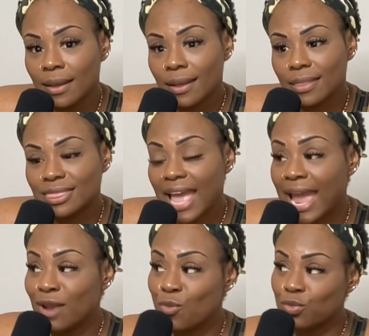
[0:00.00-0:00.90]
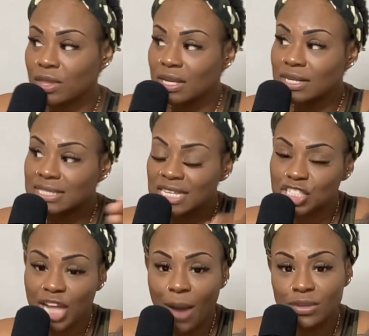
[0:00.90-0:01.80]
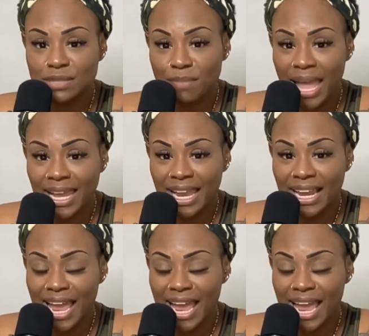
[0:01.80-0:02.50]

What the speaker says: than the decision I was making.